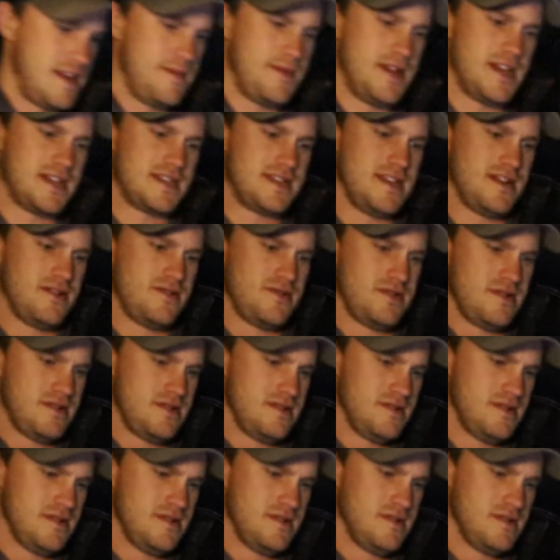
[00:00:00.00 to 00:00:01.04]
guy back down.
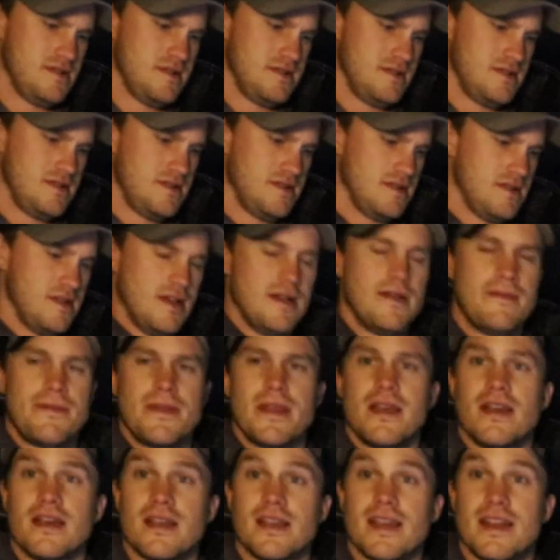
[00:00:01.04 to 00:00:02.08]

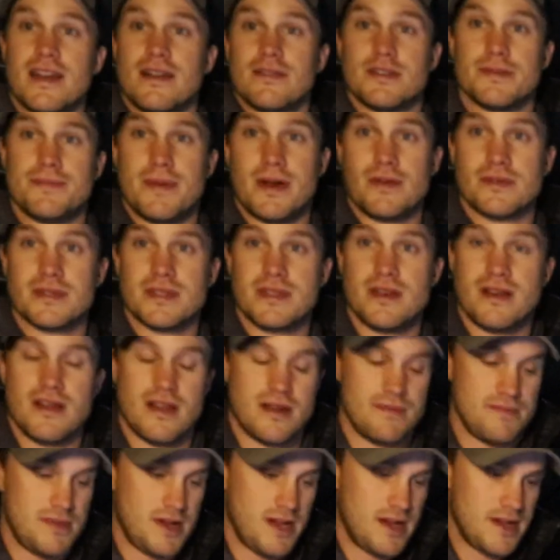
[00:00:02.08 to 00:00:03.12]
Again, I was bouncing it
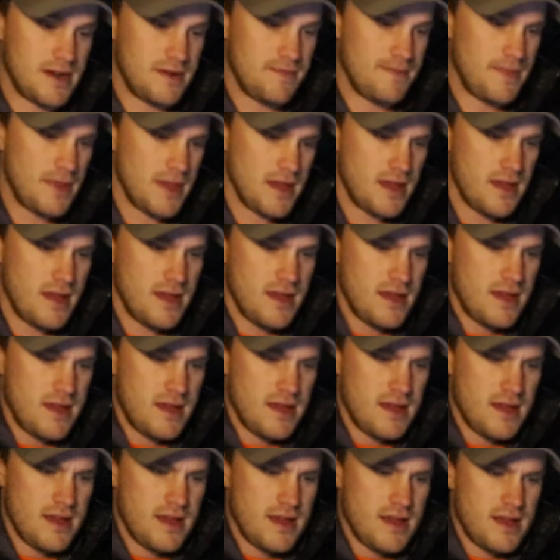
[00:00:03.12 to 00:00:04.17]
on bottom.
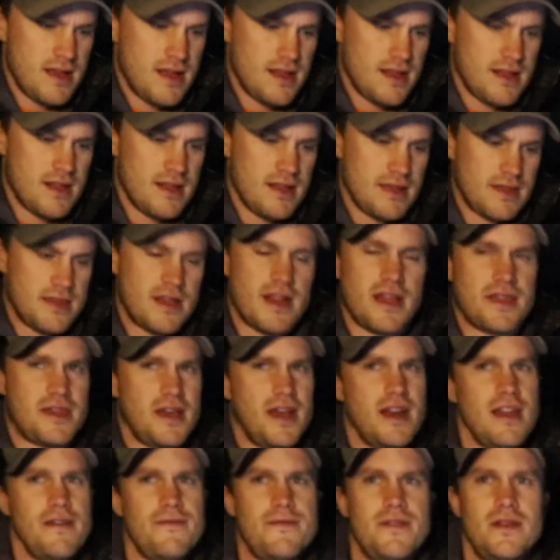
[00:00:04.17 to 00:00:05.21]
I
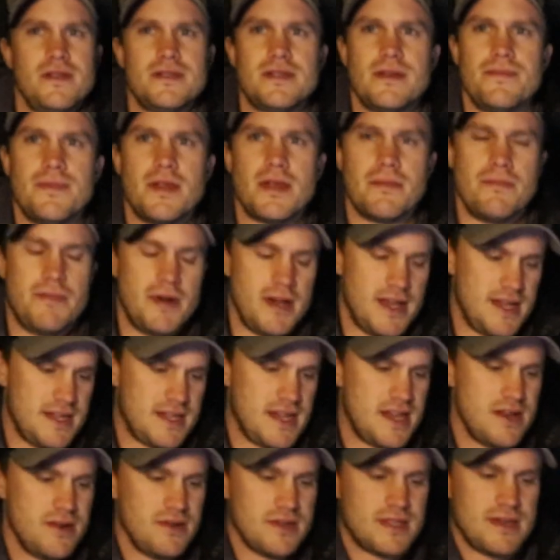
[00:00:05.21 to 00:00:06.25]
thought I felt something
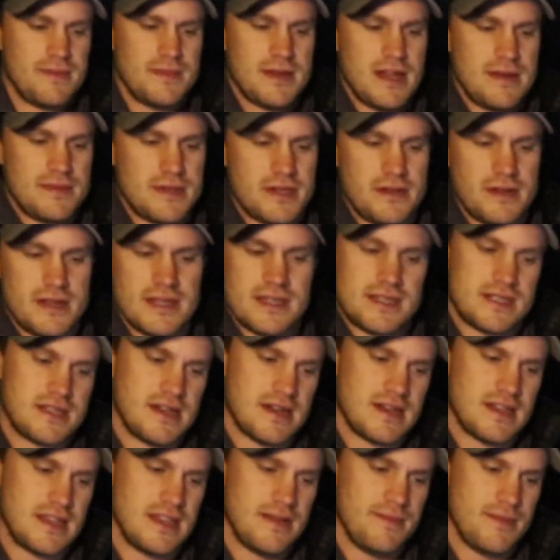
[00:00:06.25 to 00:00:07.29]
bite. You know, sometimes it'll get
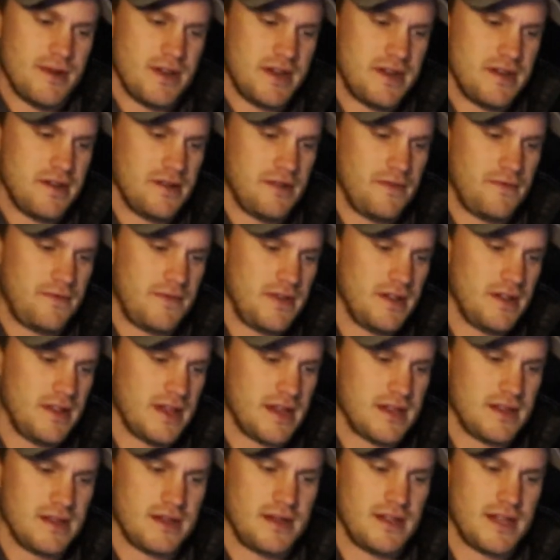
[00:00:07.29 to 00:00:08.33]
stuck in the mud and it'll feel
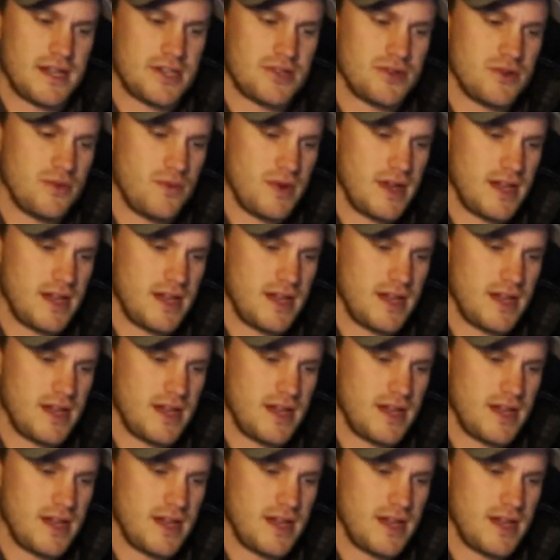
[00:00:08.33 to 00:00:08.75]
like a little extra